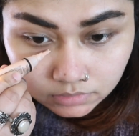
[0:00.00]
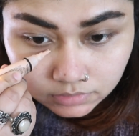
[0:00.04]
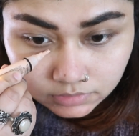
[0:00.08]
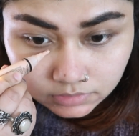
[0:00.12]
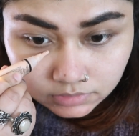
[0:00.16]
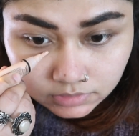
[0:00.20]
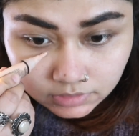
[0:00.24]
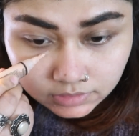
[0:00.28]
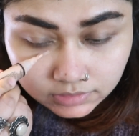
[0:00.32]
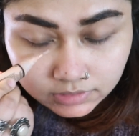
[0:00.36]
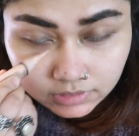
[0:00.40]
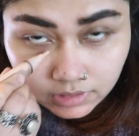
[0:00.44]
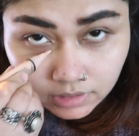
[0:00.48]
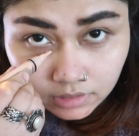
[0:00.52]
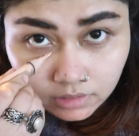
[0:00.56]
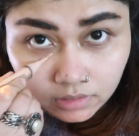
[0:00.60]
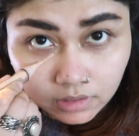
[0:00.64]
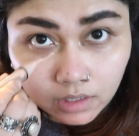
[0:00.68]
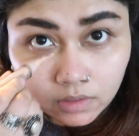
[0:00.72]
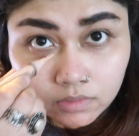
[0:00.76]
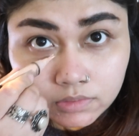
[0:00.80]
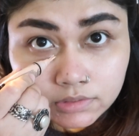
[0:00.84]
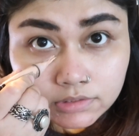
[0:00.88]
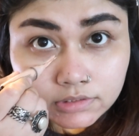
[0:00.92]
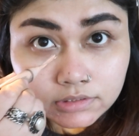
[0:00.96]
just
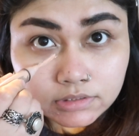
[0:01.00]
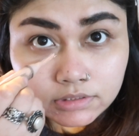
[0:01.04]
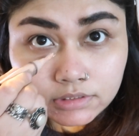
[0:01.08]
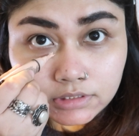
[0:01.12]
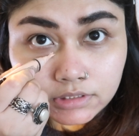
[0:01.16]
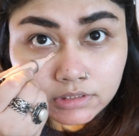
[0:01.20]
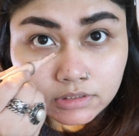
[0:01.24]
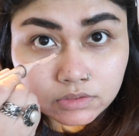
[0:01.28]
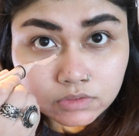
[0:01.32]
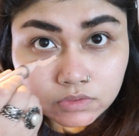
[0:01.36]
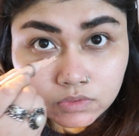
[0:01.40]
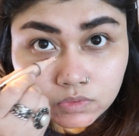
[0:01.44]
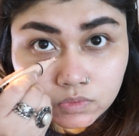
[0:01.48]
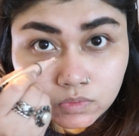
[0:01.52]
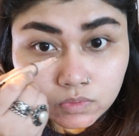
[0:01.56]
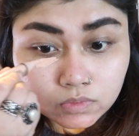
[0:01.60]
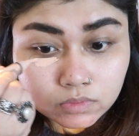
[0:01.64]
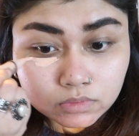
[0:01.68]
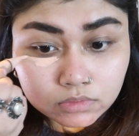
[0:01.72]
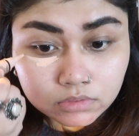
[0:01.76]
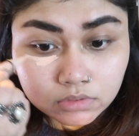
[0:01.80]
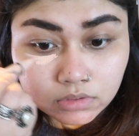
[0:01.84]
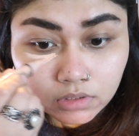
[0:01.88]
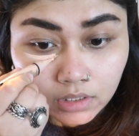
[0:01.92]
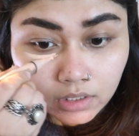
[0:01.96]
around the
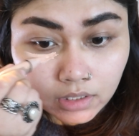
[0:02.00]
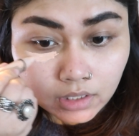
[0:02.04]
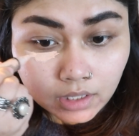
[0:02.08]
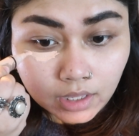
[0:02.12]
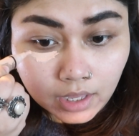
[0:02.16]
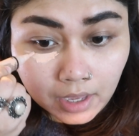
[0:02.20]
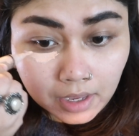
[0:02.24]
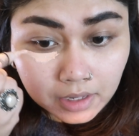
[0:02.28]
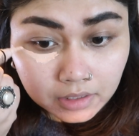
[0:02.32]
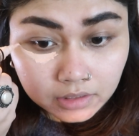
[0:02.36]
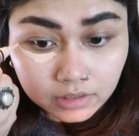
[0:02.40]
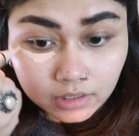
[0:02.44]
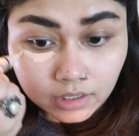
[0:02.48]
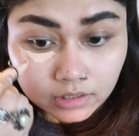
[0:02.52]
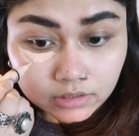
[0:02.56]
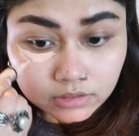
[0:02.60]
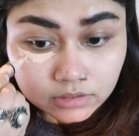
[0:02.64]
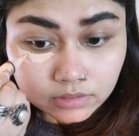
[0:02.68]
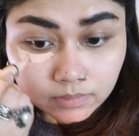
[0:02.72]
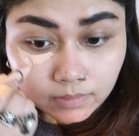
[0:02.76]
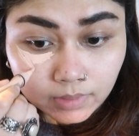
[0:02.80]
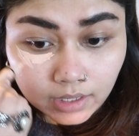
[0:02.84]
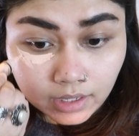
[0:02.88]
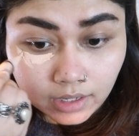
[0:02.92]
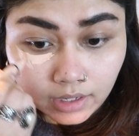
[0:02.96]
T-zone and under
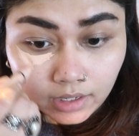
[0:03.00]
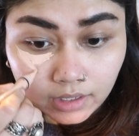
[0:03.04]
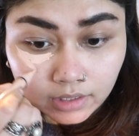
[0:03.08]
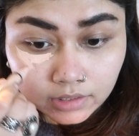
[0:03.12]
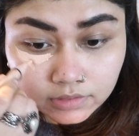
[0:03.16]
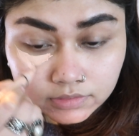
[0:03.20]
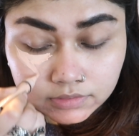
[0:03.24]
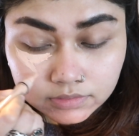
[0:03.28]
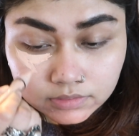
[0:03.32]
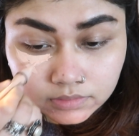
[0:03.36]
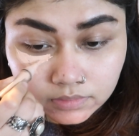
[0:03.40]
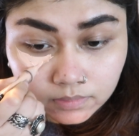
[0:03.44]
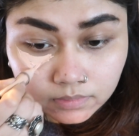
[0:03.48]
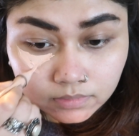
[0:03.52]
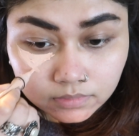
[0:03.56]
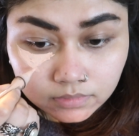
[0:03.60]
my eyes.